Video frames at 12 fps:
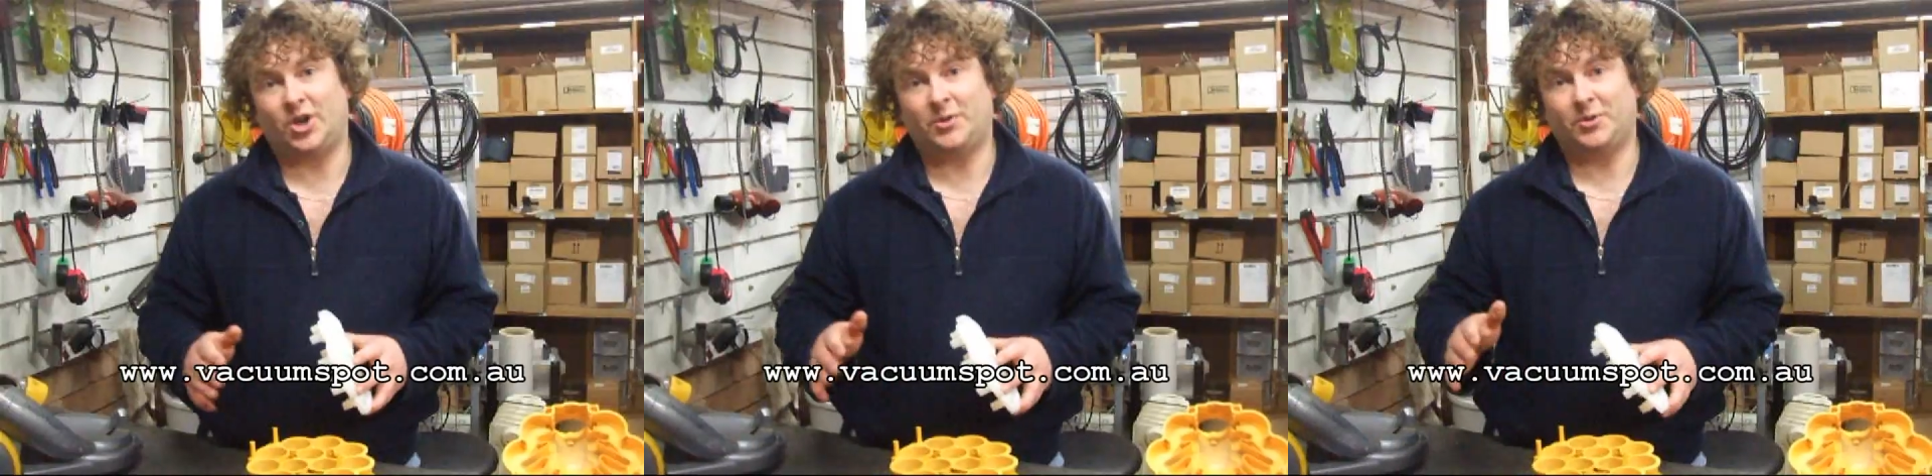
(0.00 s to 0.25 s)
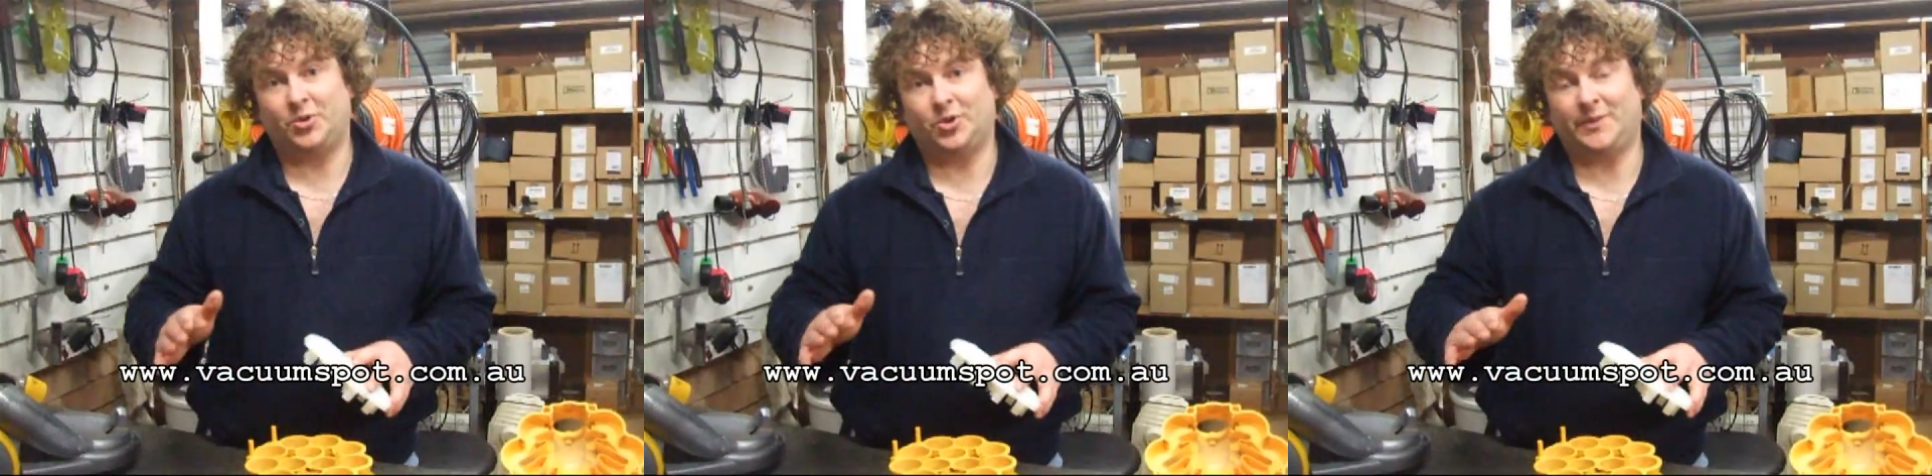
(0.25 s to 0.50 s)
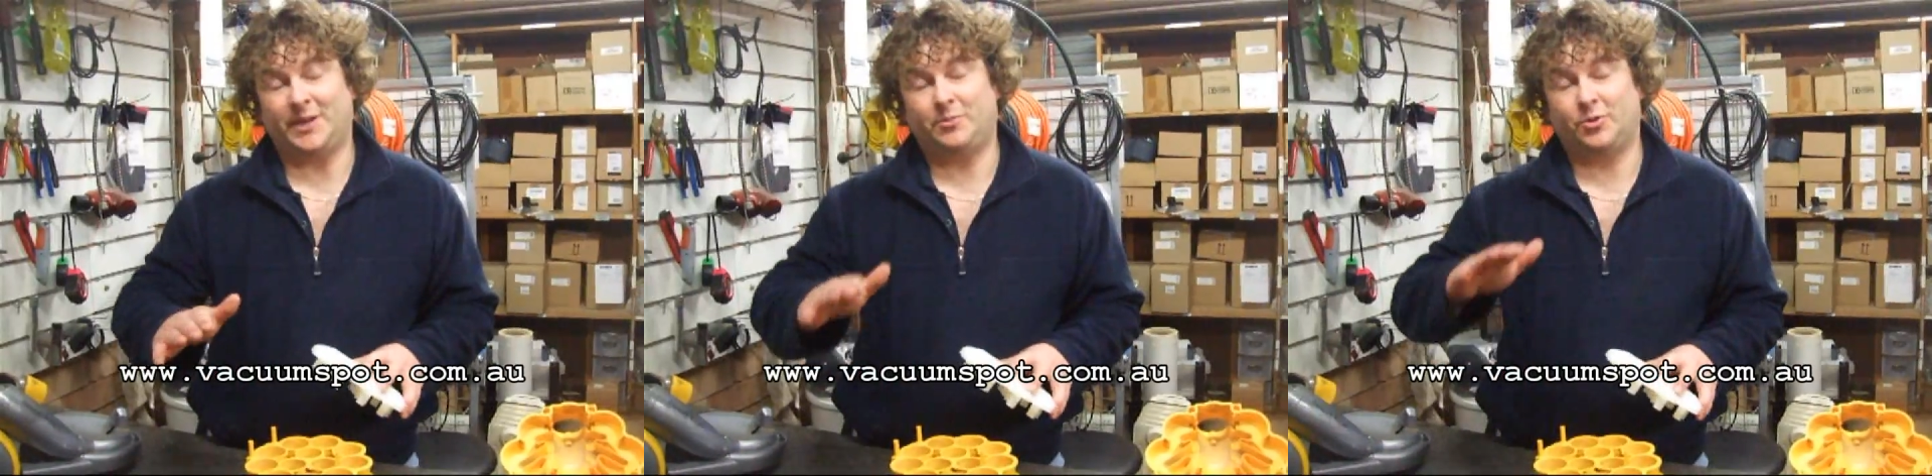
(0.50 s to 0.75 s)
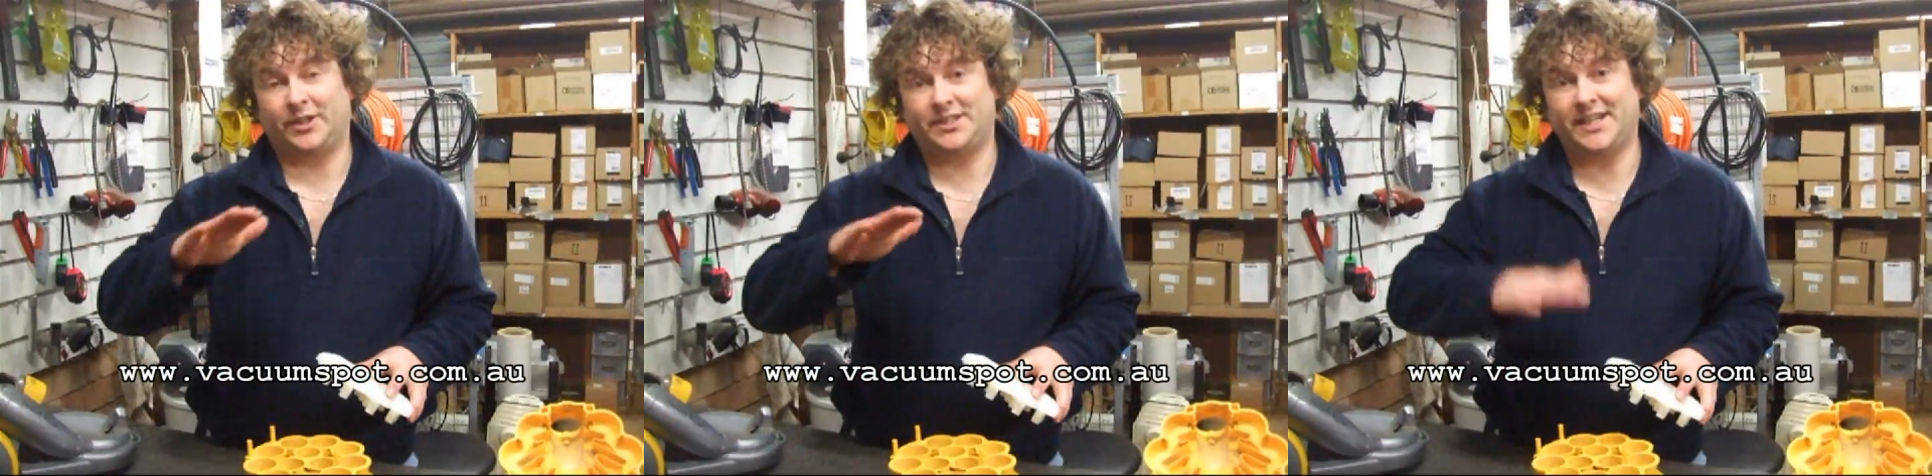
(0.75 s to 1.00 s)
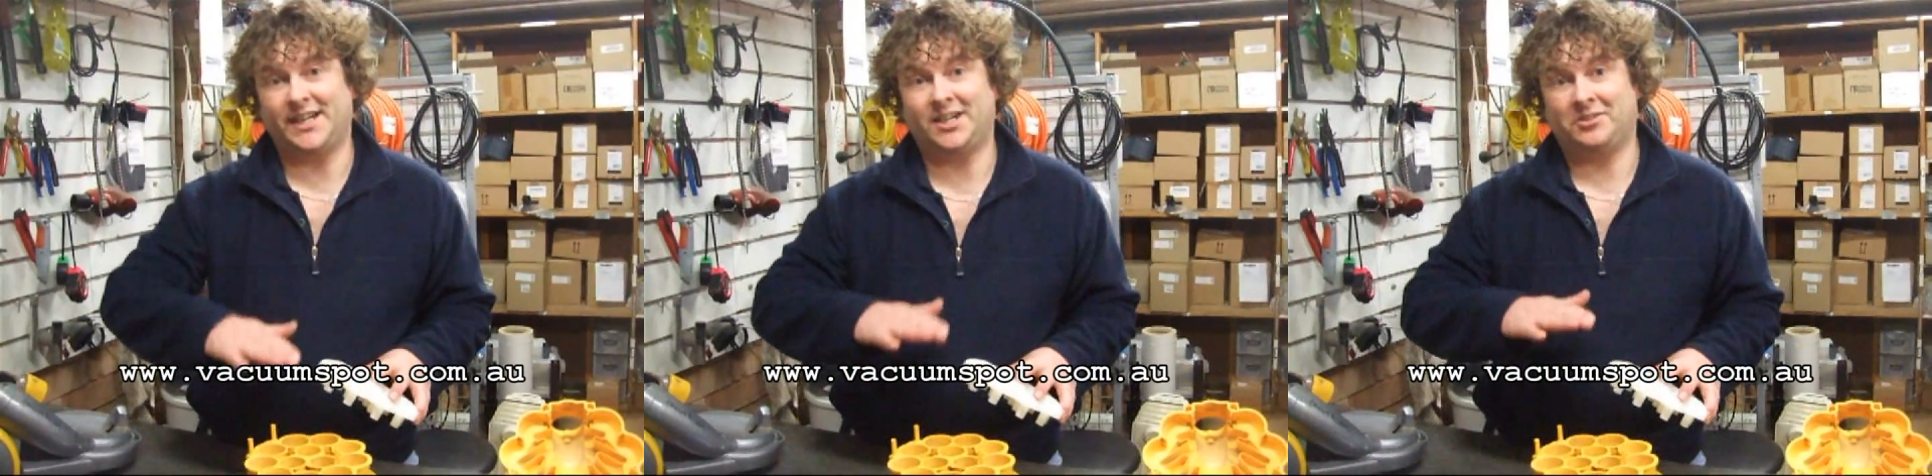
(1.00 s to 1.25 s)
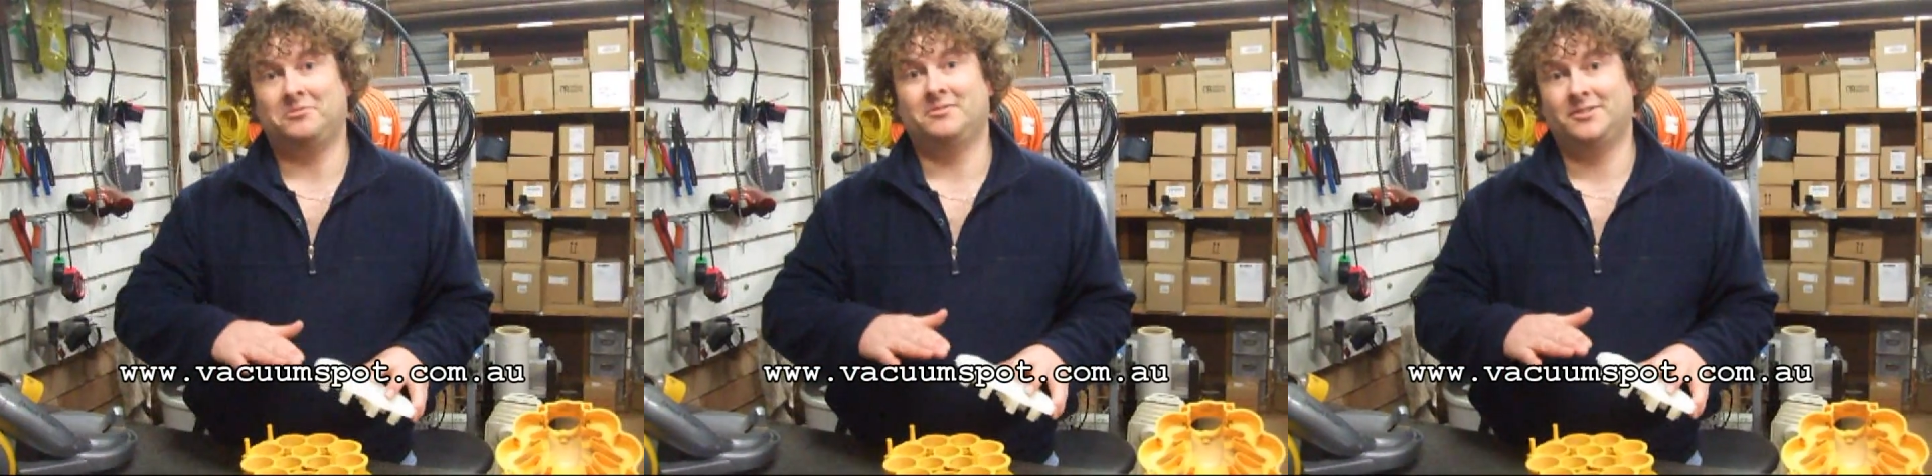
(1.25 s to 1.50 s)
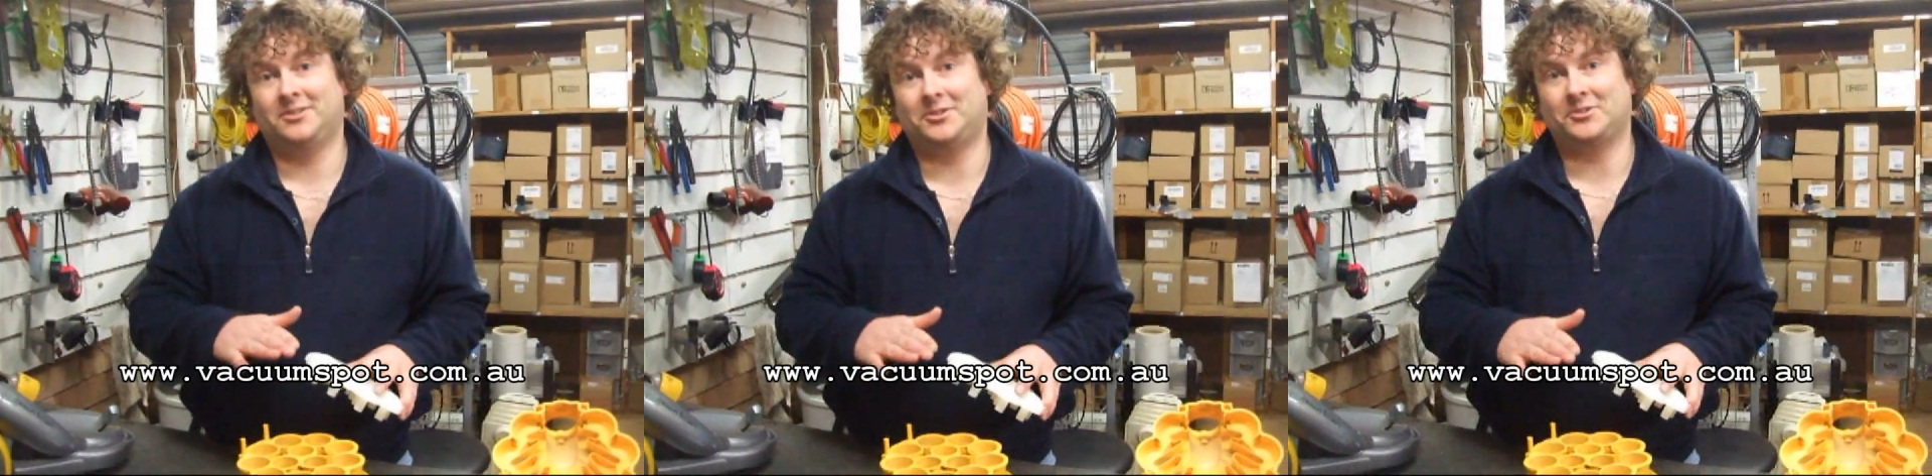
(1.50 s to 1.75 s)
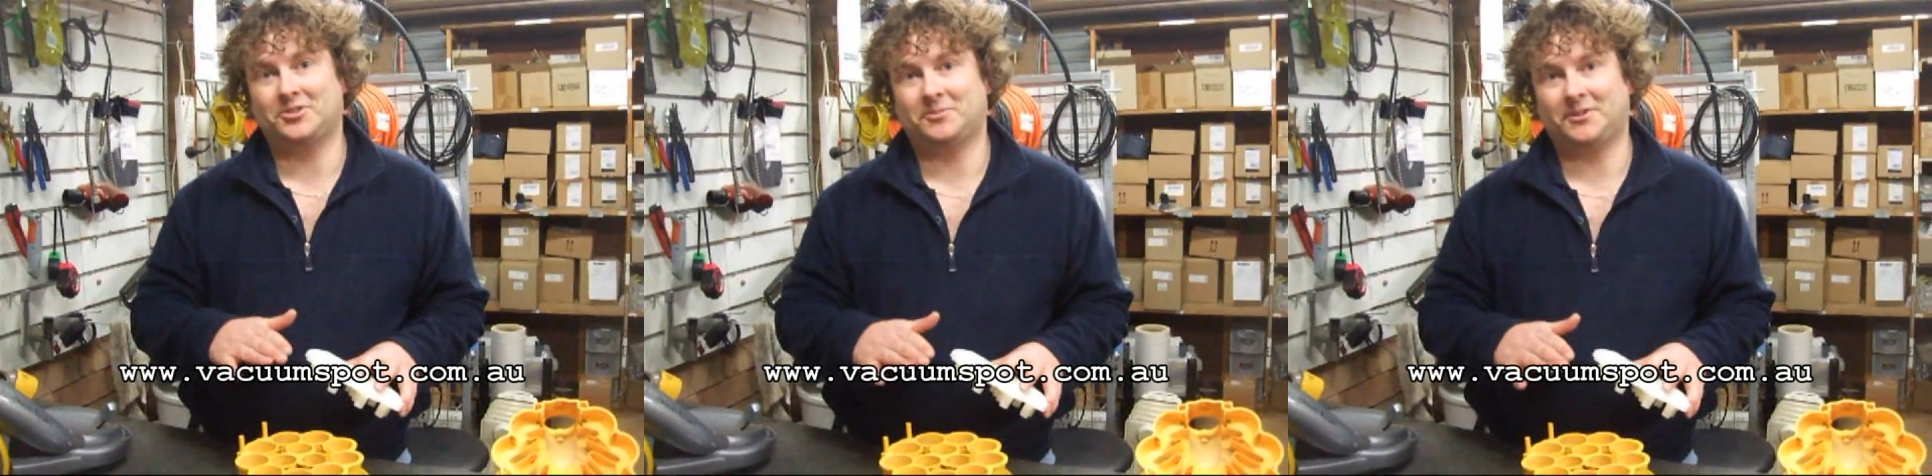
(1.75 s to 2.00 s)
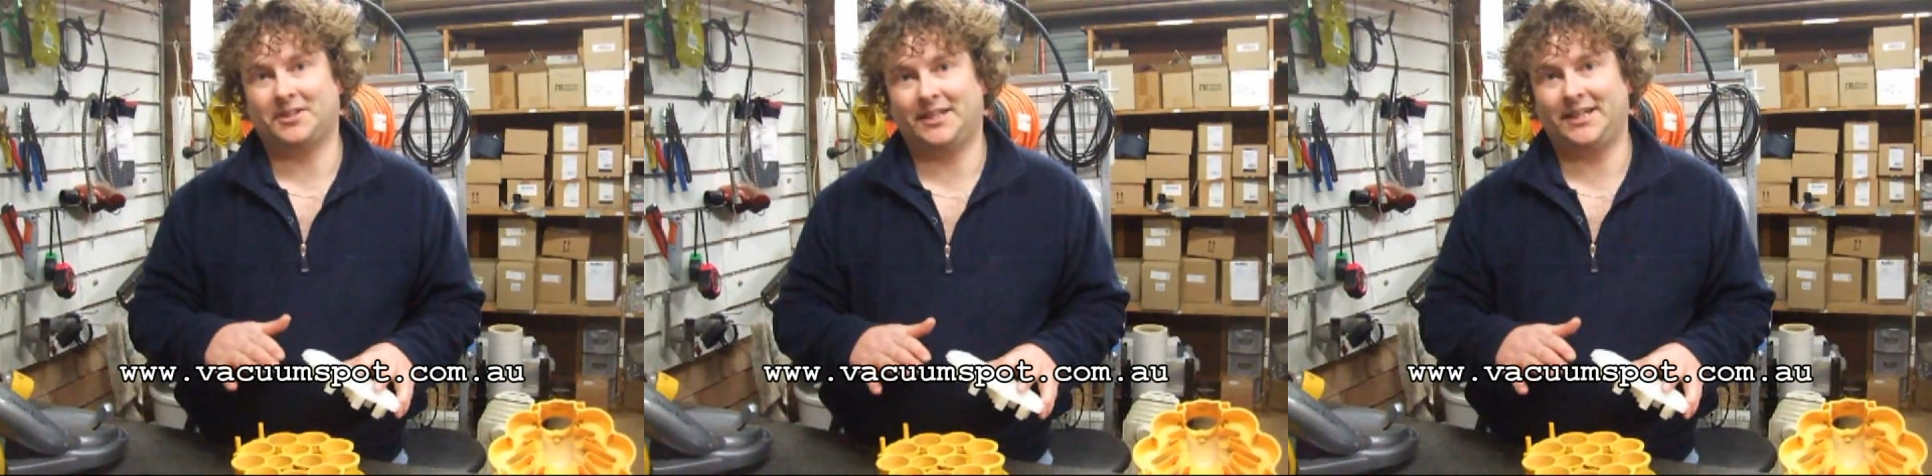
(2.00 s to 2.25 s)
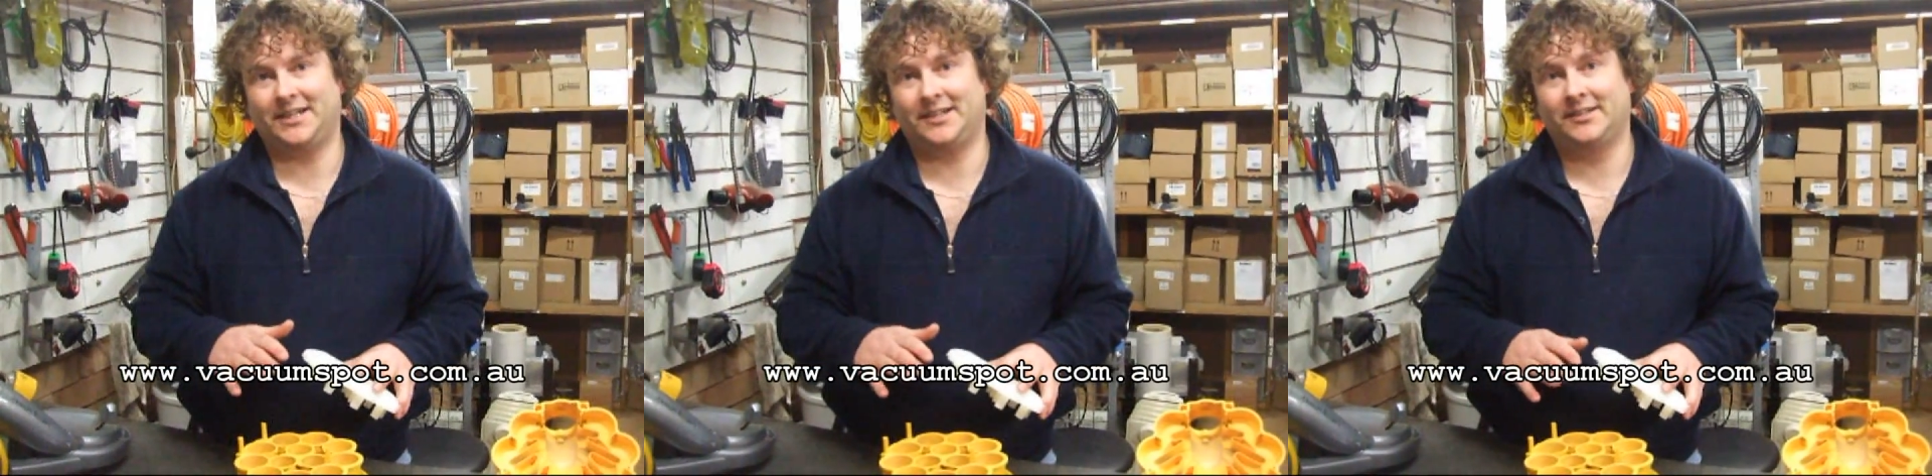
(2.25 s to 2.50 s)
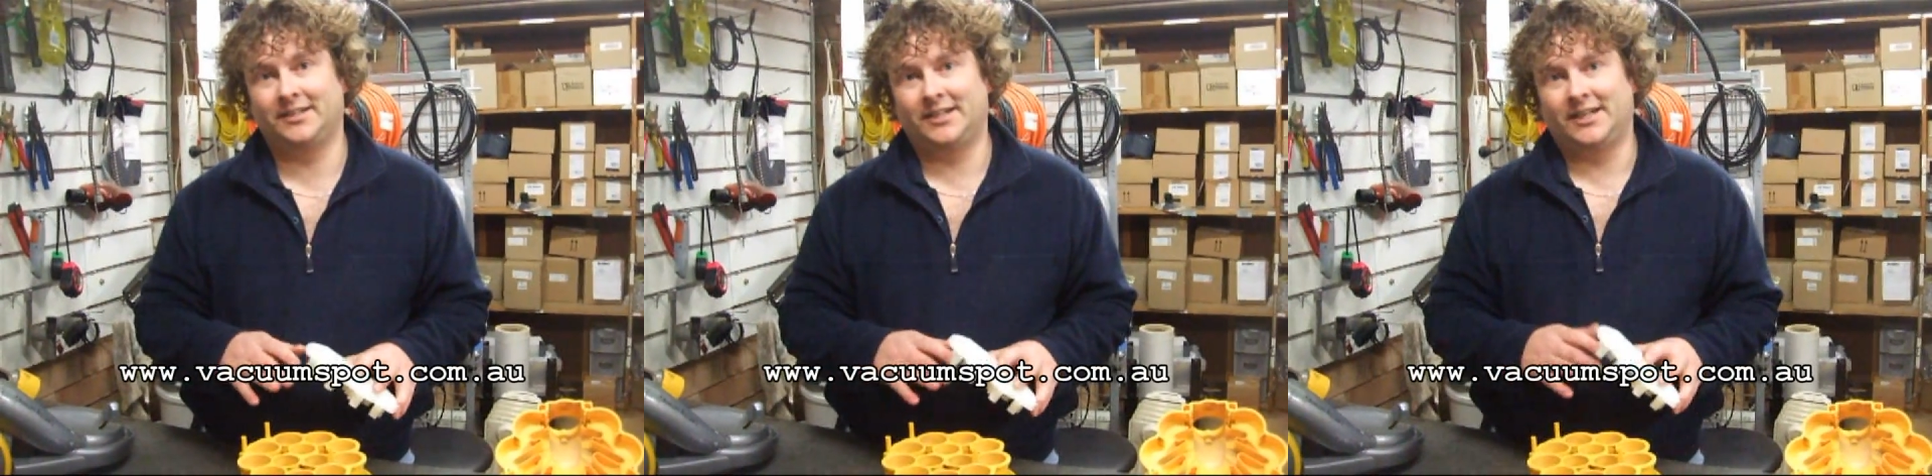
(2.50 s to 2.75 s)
I would normally put a towel on top of the heater